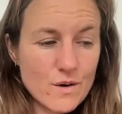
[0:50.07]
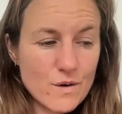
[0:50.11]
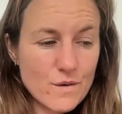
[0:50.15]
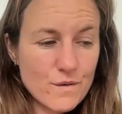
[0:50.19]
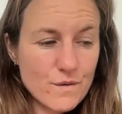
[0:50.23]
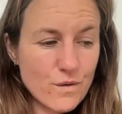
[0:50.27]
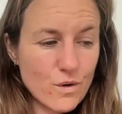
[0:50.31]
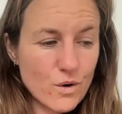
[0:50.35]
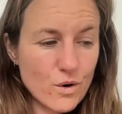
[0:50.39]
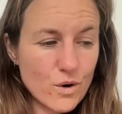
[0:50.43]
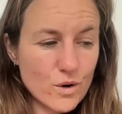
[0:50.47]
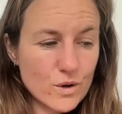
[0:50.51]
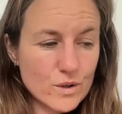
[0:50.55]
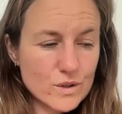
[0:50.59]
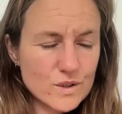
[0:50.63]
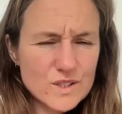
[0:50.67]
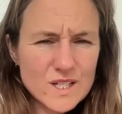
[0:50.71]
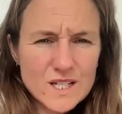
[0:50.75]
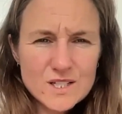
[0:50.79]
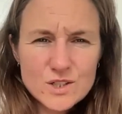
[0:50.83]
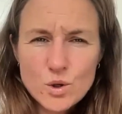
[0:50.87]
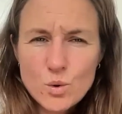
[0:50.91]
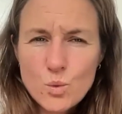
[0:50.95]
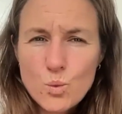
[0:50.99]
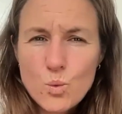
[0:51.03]
for
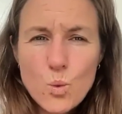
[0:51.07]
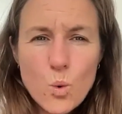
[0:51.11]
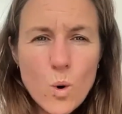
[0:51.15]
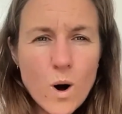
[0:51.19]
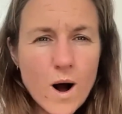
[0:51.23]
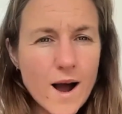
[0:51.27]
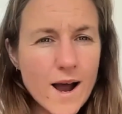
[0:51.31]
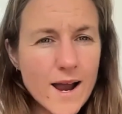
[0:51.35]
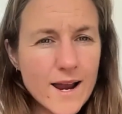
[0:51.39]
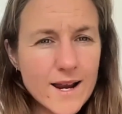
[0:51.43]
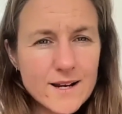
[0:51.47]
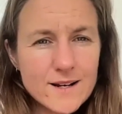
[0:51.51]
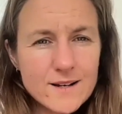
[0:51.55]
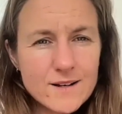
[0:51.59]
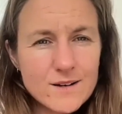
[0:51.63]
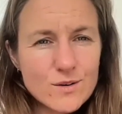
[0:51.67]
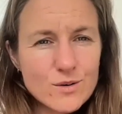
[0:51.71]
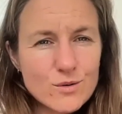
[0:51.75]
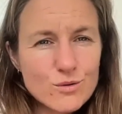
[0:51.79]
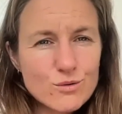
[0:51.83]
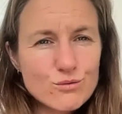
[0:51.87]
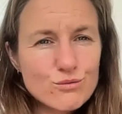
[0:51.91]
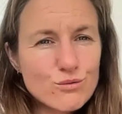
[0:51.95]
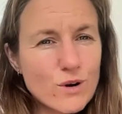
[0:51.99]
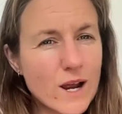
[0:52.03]
such a wide
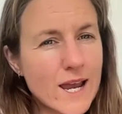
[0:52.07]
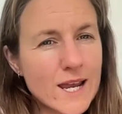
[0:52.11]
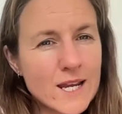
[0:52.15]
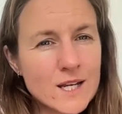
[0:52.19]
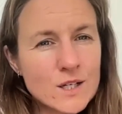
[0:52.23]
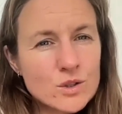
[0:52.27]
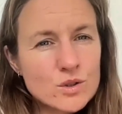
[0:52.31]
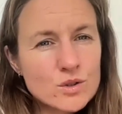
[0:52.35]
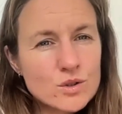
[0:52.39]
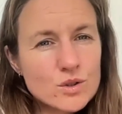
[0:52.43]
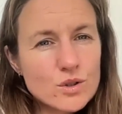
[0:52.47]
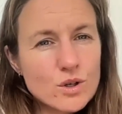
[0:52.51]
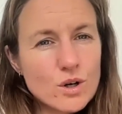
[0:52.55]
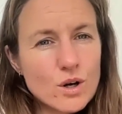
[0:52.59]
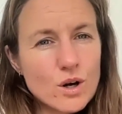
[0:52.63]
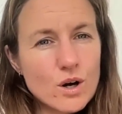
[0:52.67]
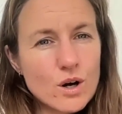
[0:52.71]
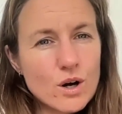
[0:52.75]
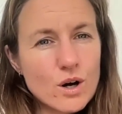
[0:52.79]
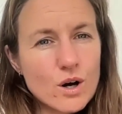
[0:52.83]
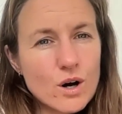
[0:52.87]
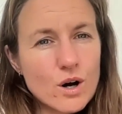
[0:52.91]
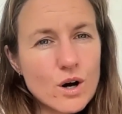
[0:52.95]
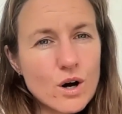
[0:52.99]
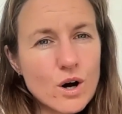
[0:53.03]
range
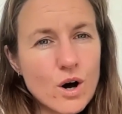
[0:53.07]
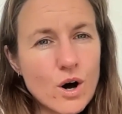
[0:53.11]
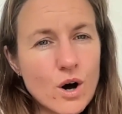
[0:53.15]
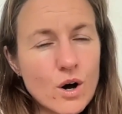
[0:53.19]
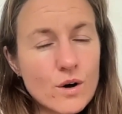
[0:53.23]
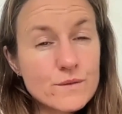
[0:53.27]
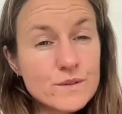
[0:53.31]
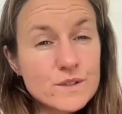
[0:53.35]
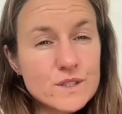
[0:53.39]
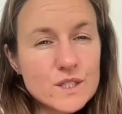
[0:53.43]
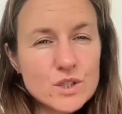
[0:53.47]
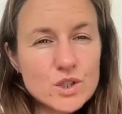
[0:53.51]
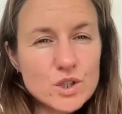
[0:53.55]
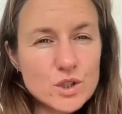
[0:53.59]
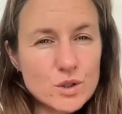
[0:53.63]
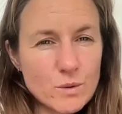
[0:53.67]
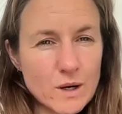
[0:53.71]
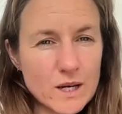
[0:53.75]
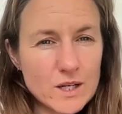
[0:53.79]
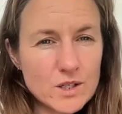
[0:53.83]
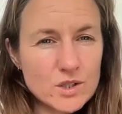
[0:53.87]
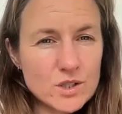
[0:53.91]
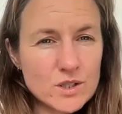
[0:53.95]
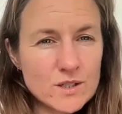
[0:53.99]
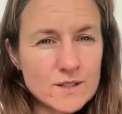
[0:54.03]
of
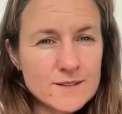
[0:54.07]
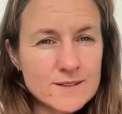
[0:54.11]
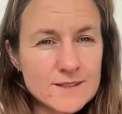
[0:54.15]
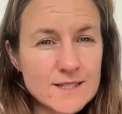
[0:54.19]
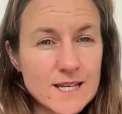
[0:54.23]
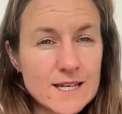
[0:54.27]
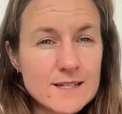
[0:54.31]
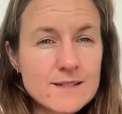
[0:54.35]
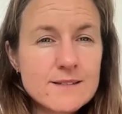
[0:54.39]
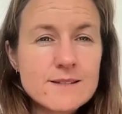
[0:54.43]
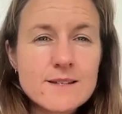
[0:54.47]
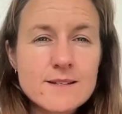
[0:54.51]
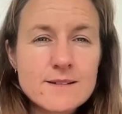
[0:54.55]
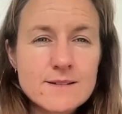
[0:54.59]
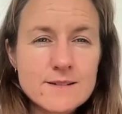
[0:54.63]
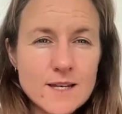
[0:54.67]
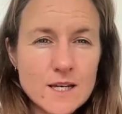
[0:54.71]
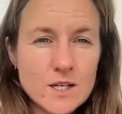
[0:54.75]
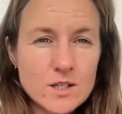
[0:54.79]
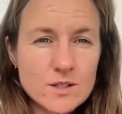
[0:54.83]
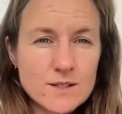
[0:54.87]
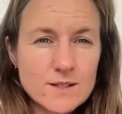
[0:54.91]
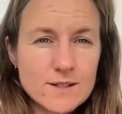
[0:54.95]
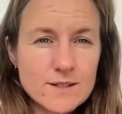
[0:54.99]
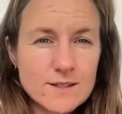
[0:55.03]
situations and
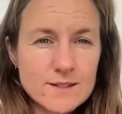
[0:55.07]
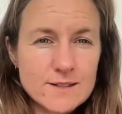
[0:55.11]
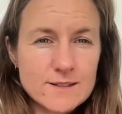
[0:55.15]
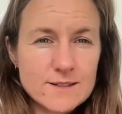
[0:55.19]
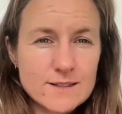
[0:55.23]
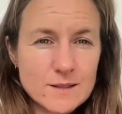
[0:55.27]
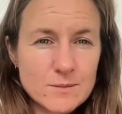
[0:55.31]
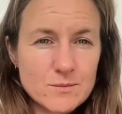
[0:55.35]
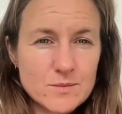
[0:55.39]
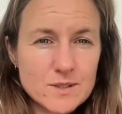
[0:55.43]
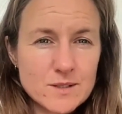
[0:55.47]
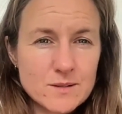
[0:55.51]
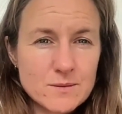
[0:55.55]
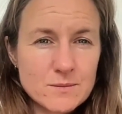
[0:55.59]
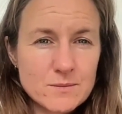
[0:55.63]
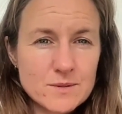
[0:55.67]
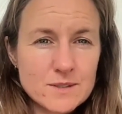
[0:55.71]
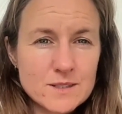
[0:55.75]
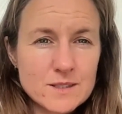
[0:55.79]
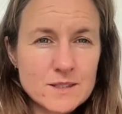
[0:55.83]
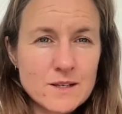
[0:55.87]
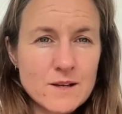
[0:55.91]
sensations and symptoms.